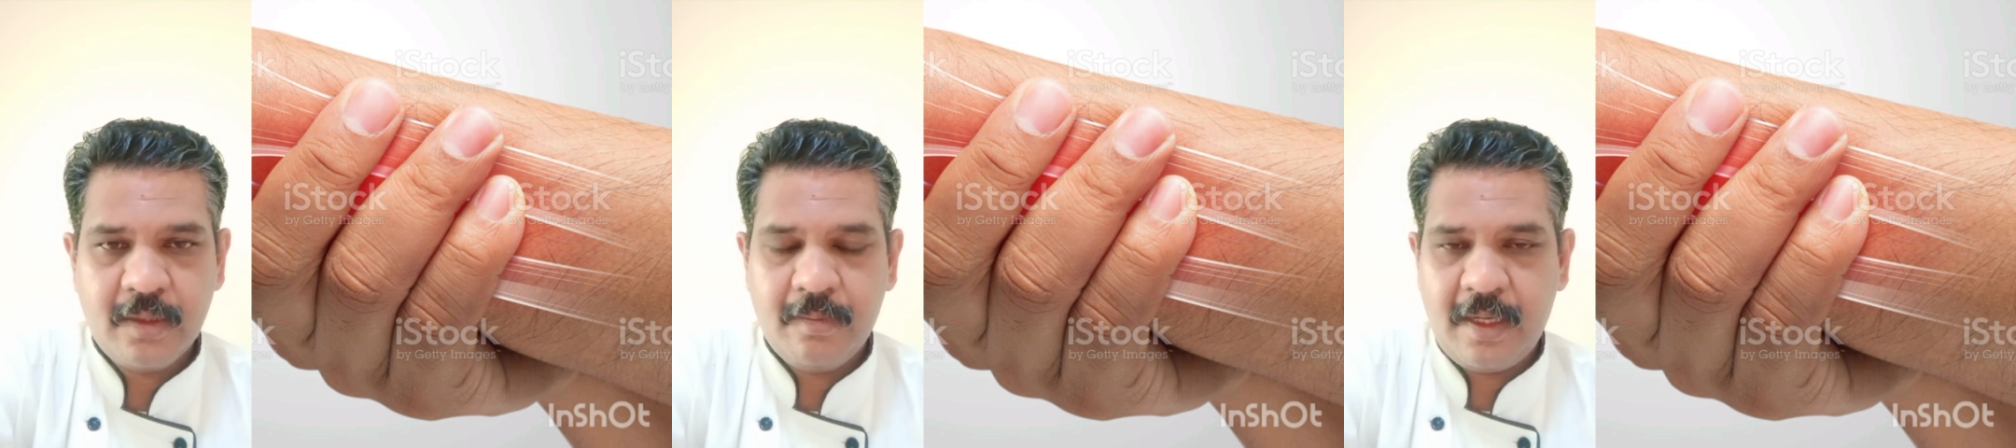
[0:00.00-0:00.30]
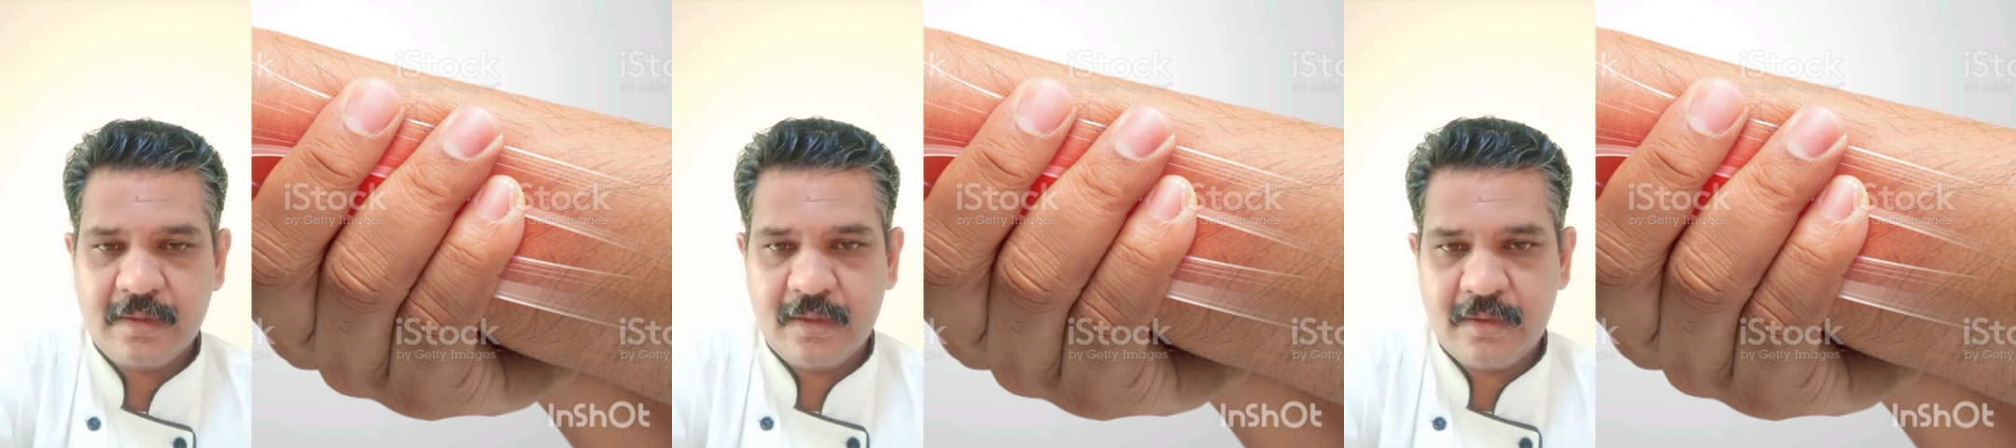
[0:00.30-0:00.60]
some
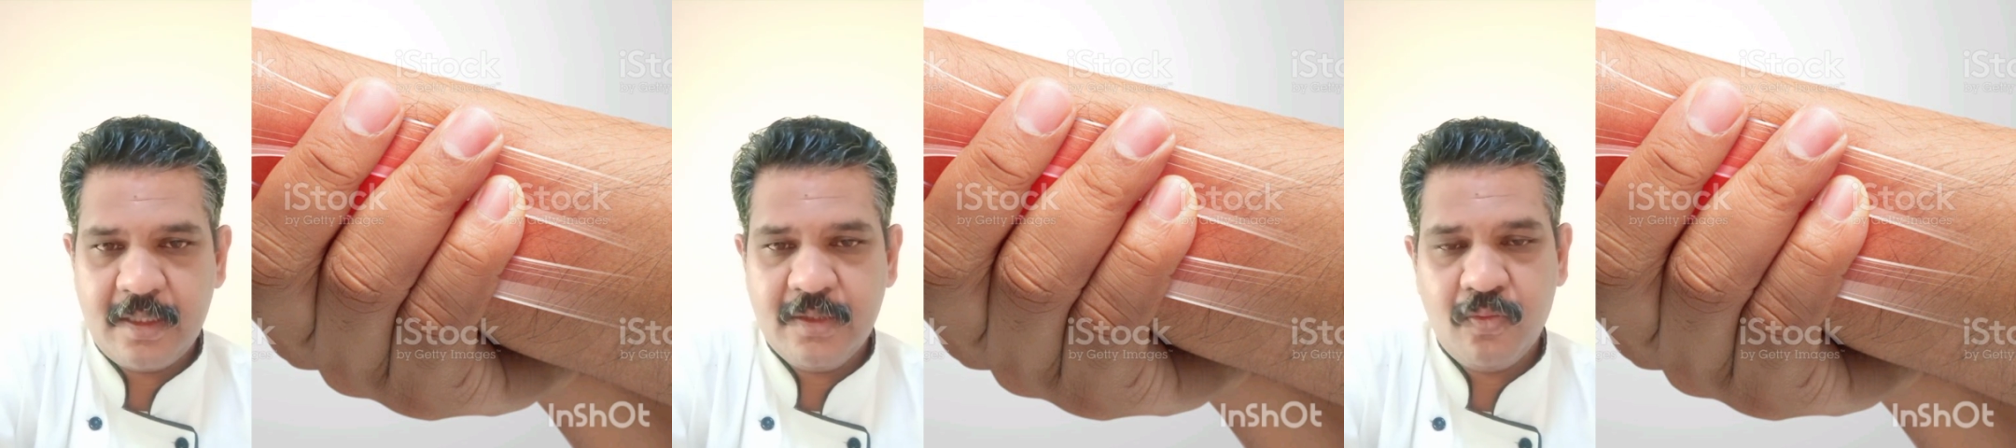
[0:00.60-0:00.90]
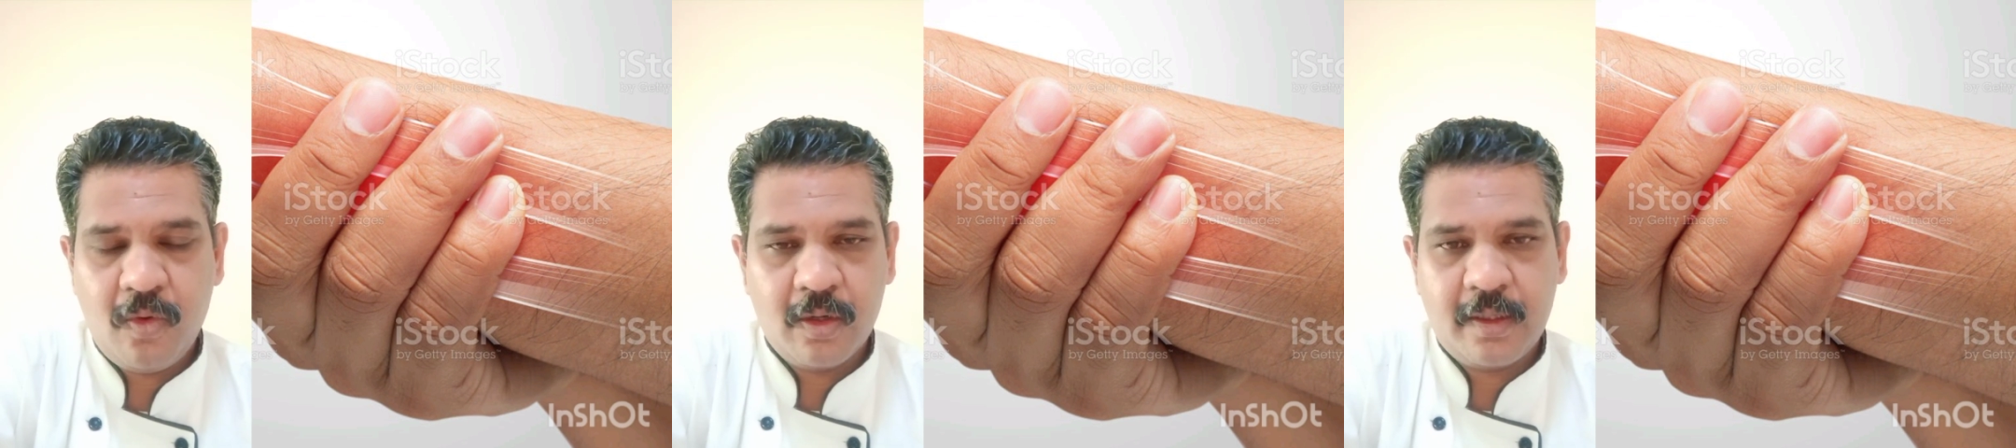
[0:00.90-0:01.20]
exercise,
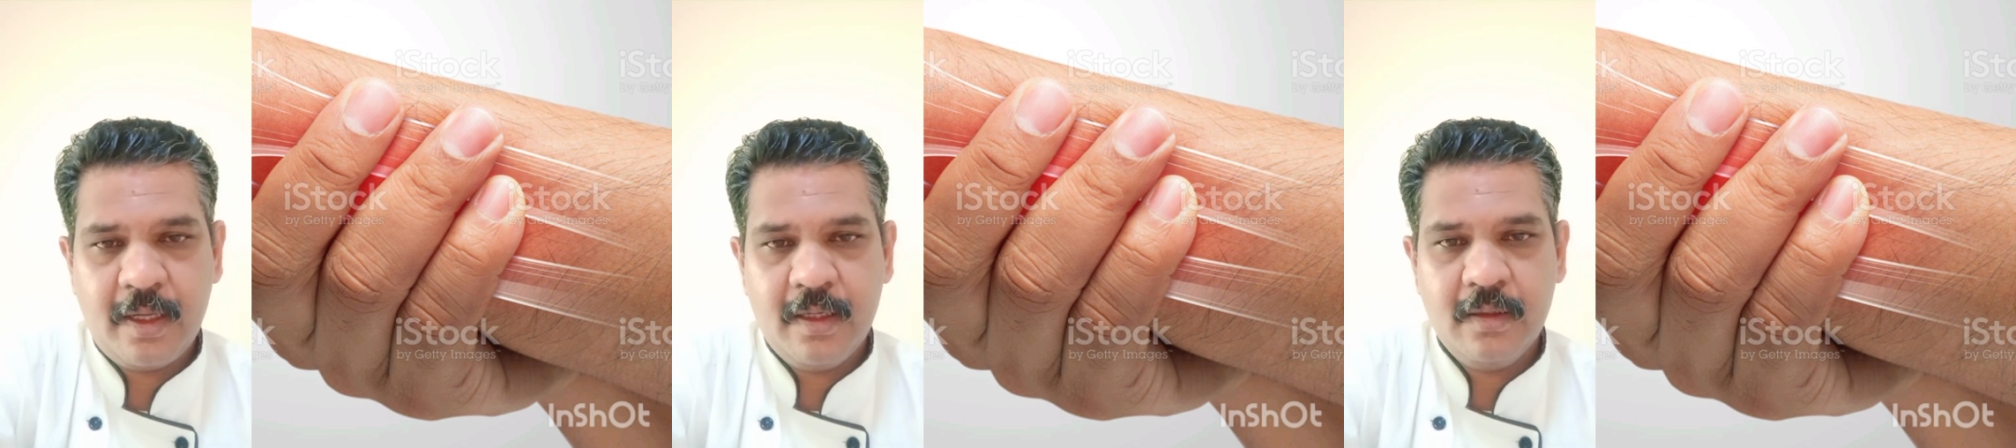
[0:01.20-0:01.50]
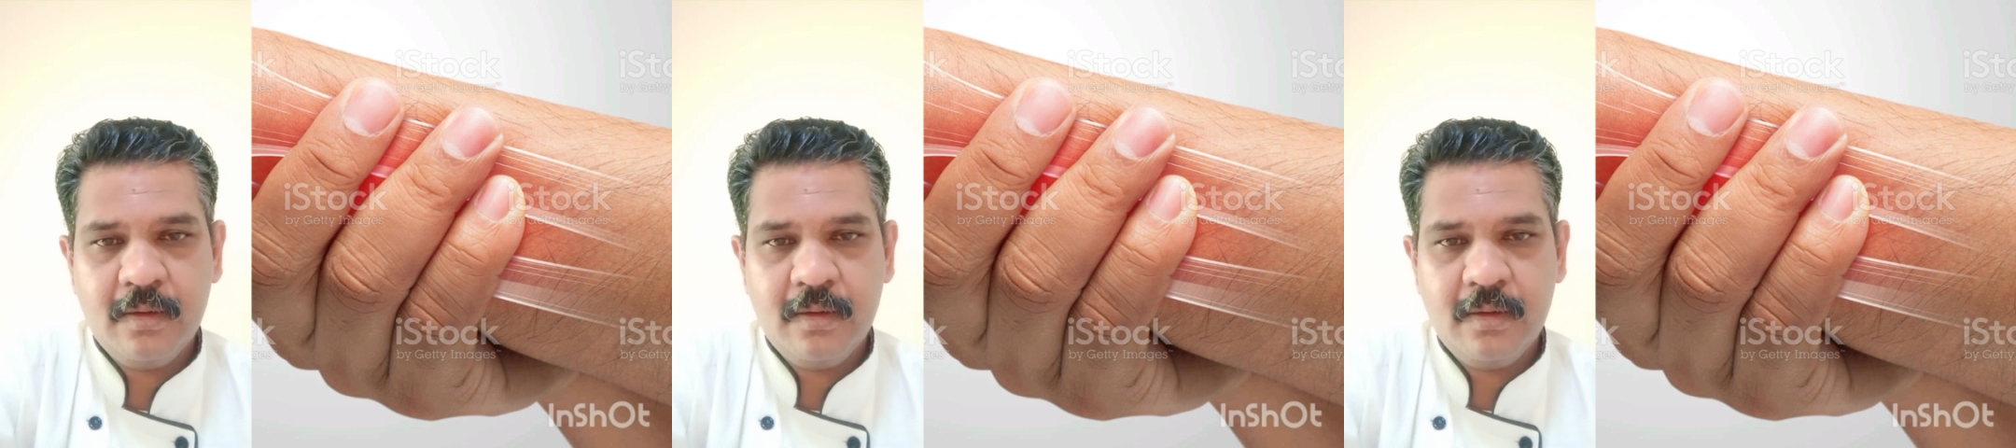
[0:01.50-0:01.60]
walking,